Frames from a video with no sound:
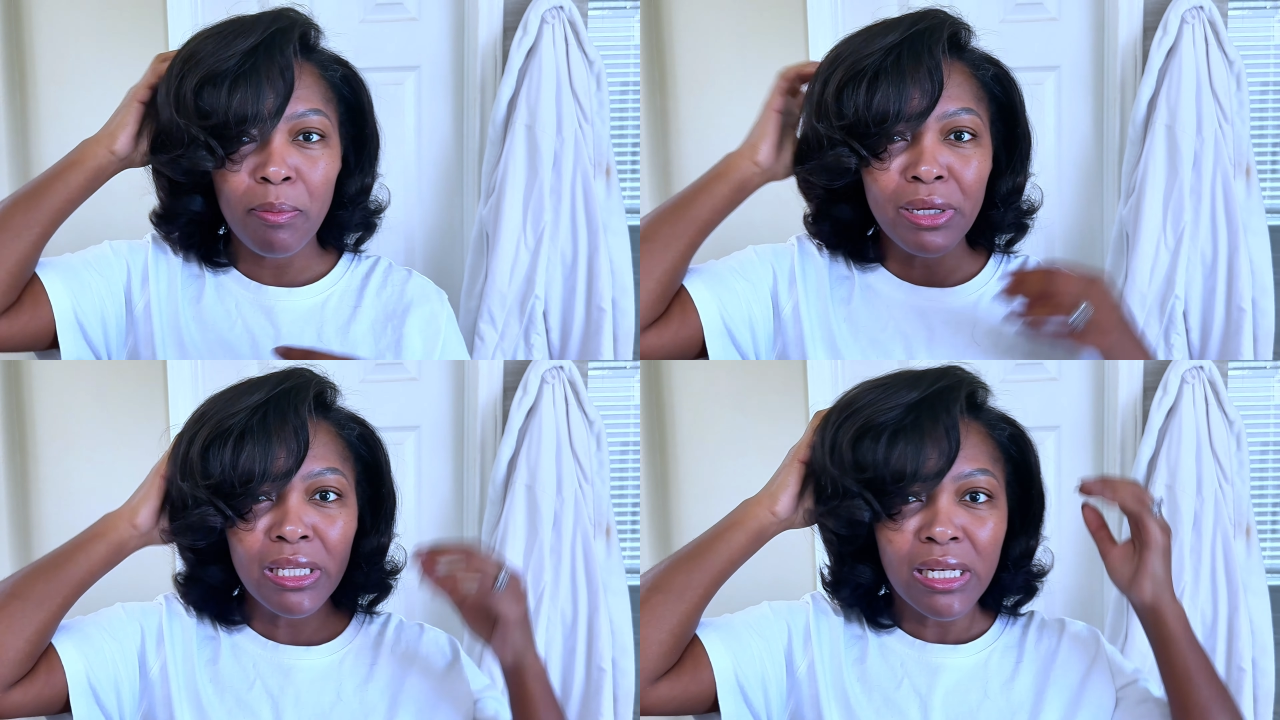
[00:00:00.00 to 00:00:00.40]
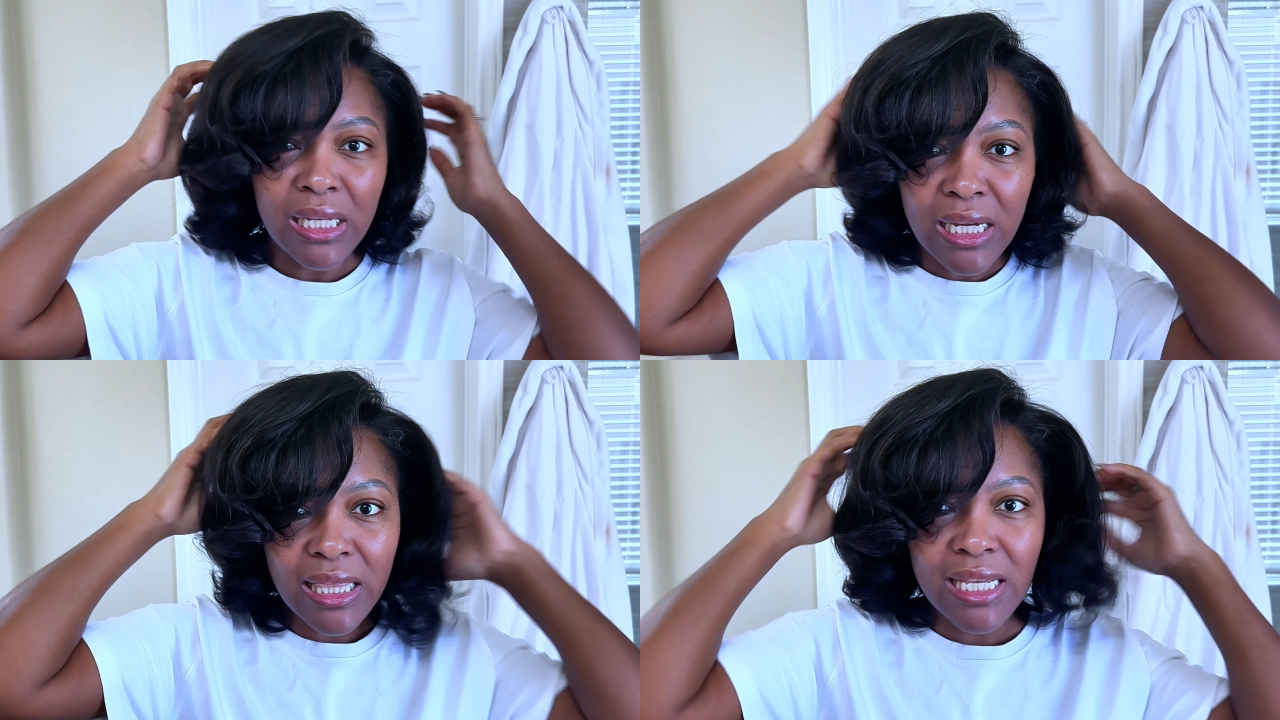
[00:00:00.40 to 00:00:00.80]
but
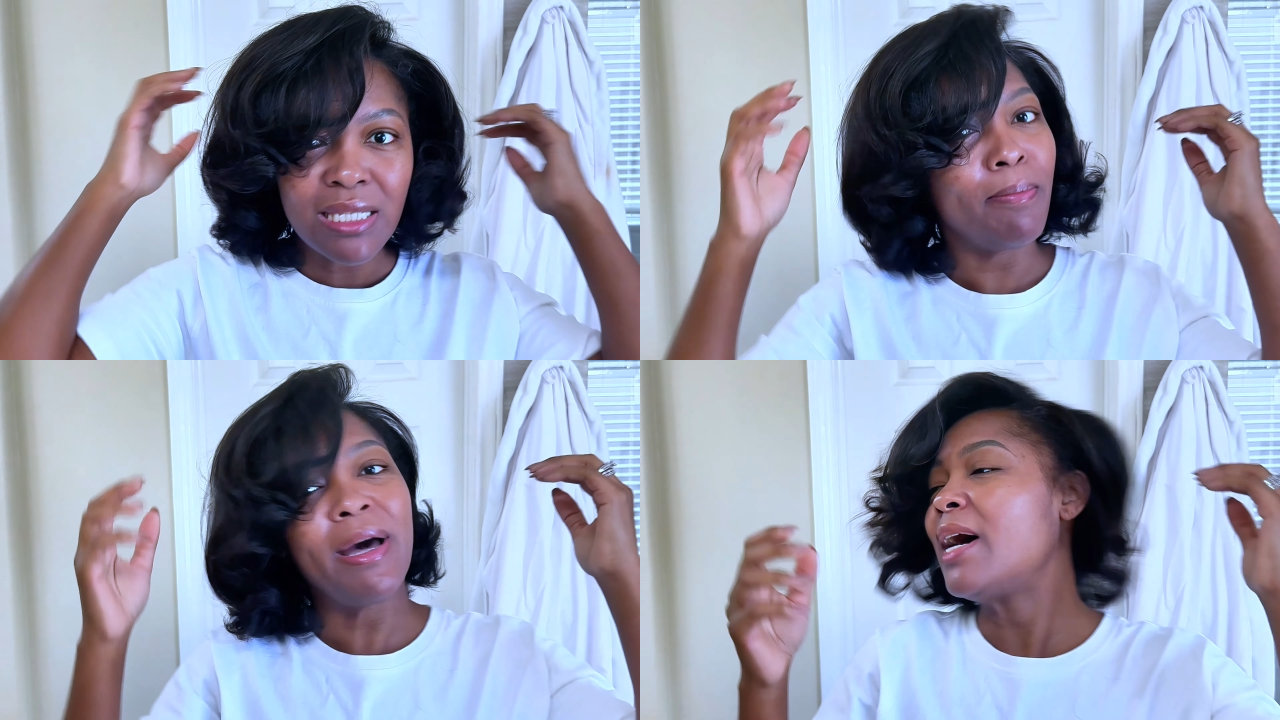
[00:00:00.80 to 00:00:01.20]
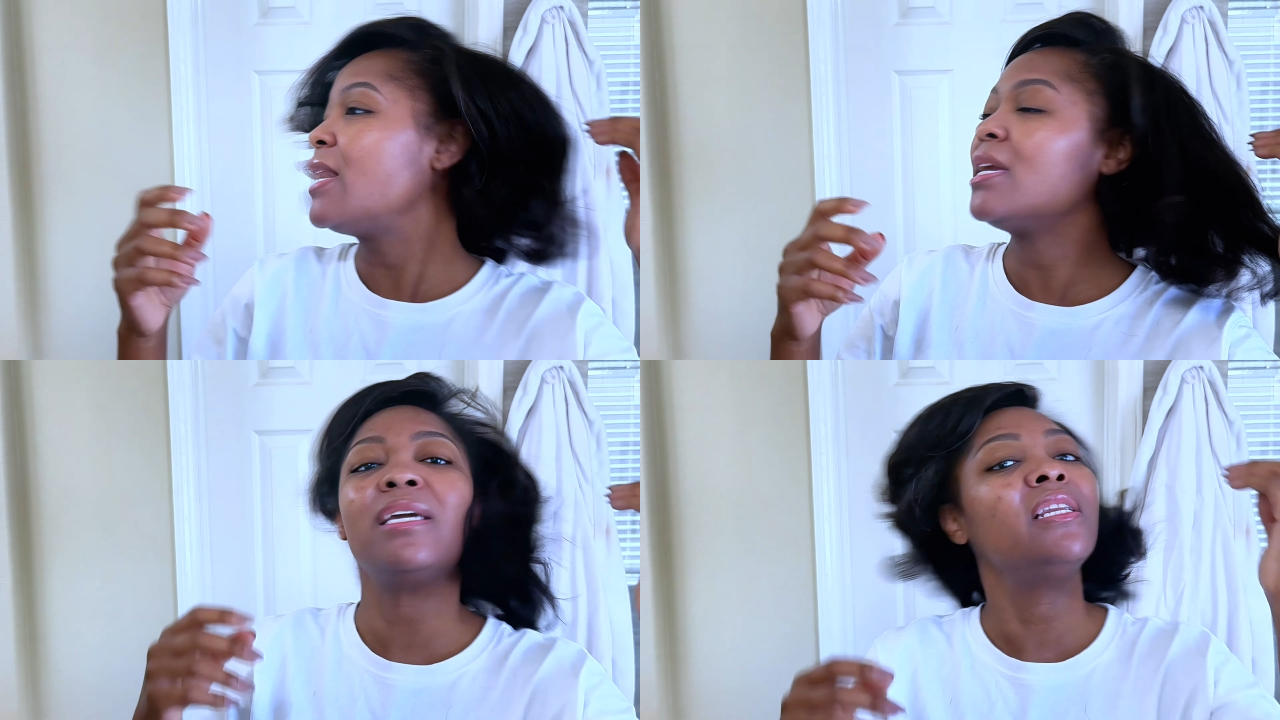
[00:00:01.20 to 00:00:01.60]
look at this
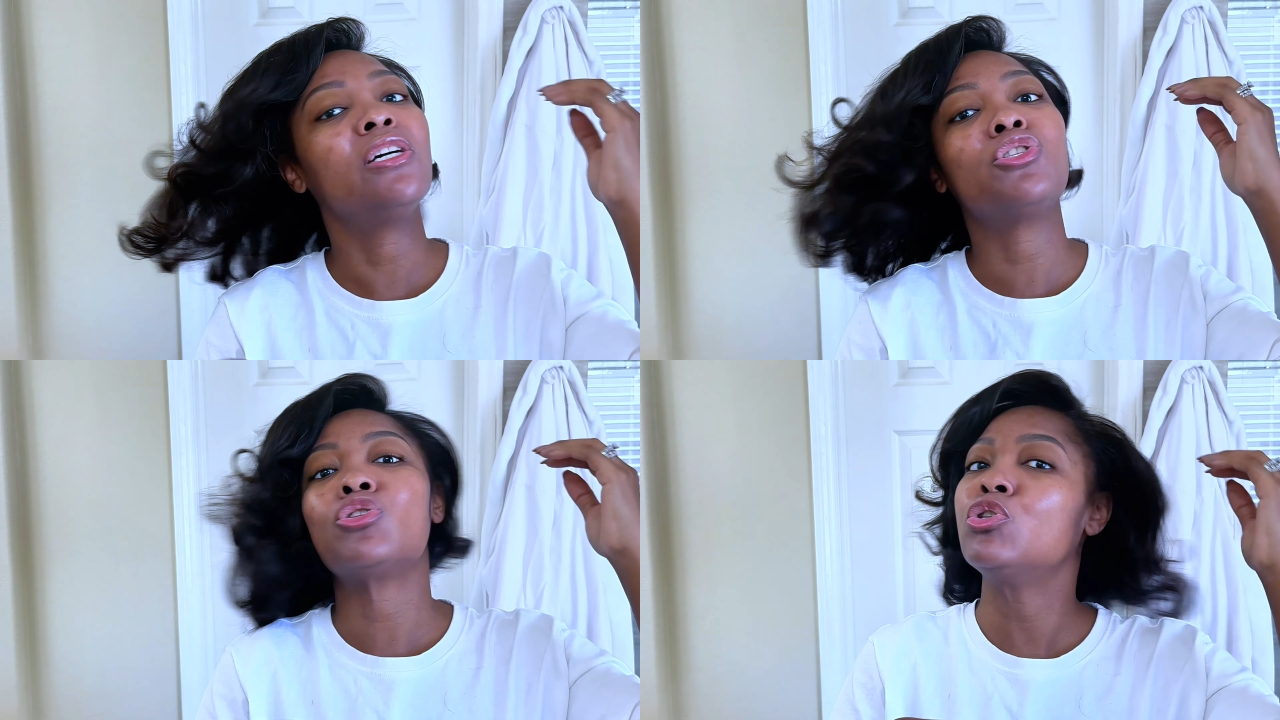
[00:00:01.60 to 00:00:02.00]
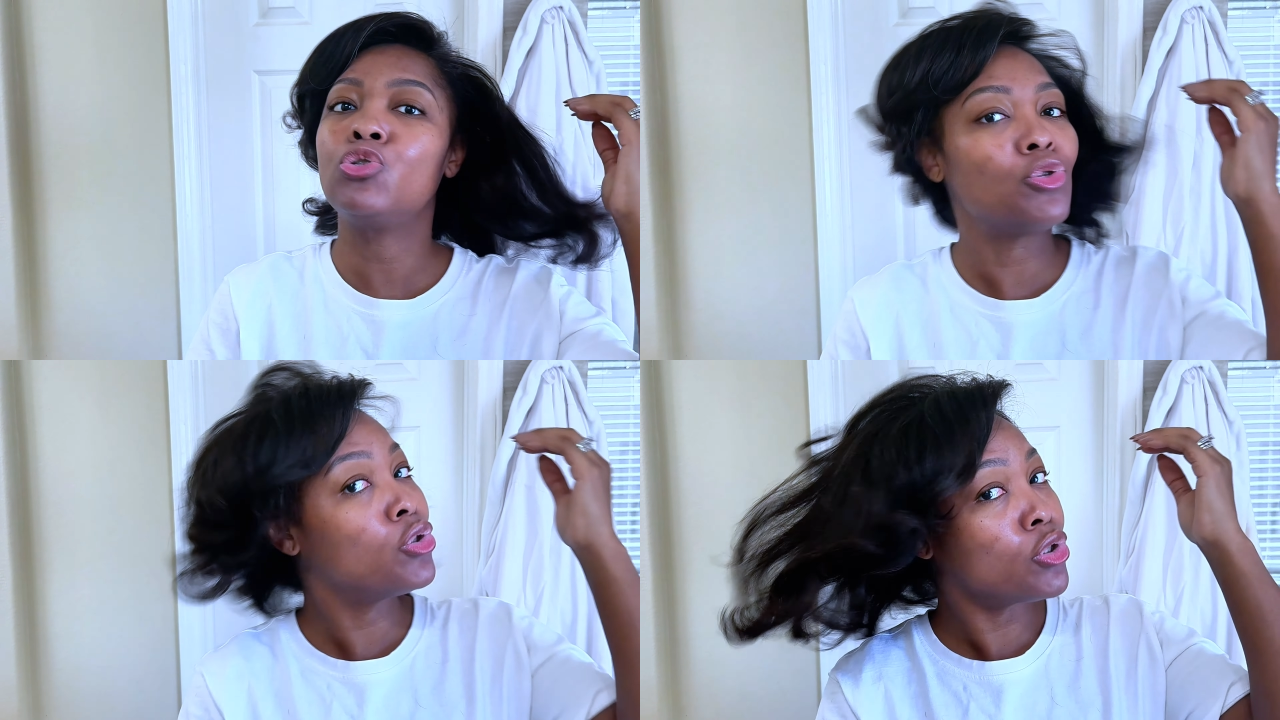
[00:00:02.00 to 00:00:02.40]
body it looks
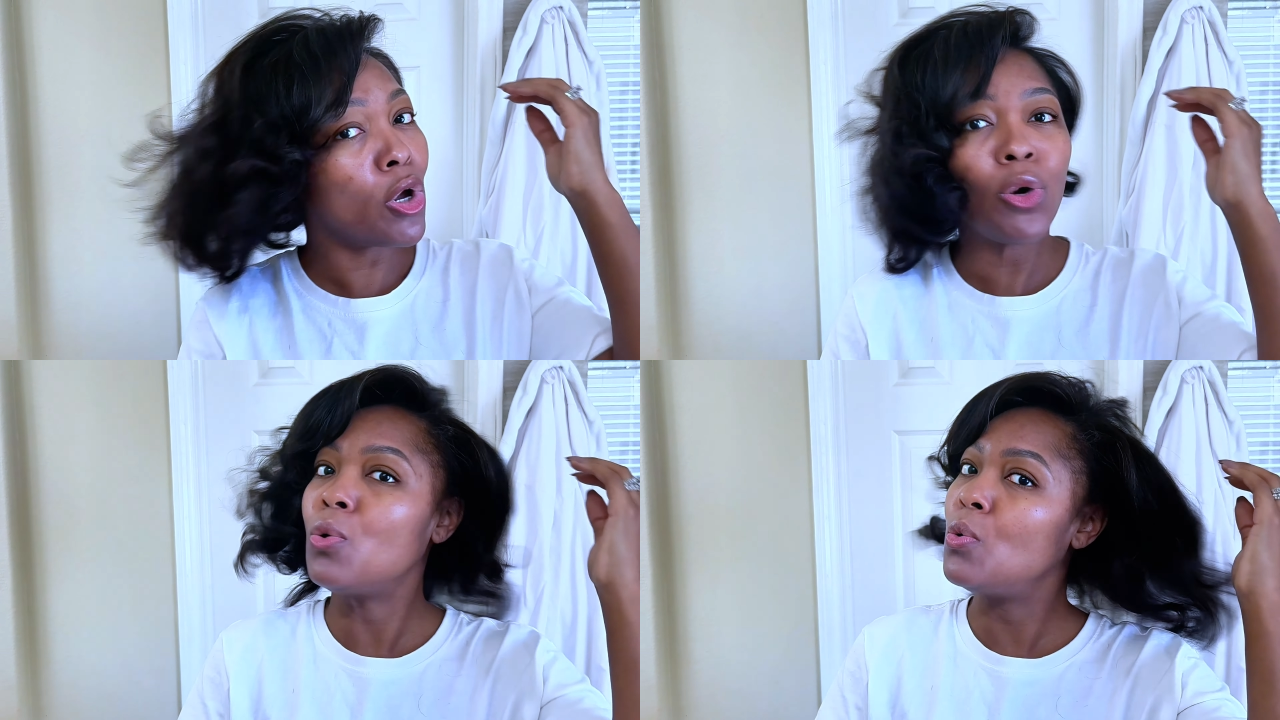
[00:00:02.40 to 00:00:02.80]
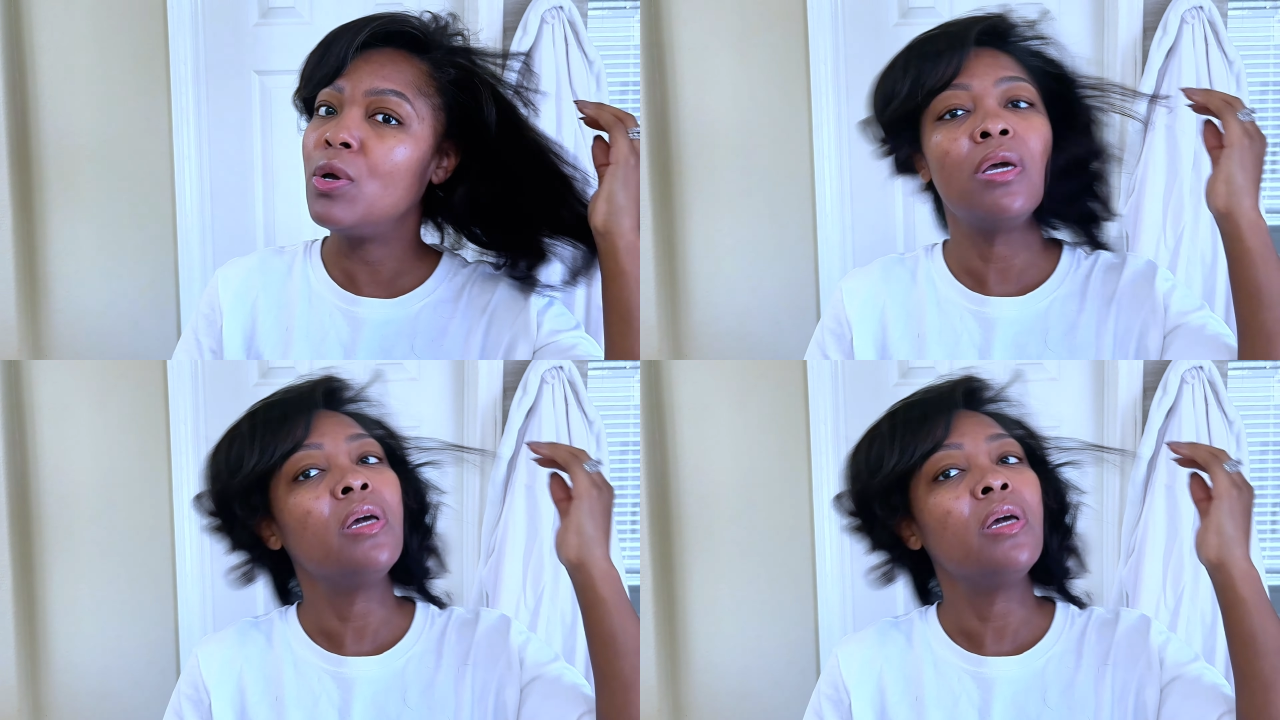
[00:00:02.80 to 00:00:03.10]
so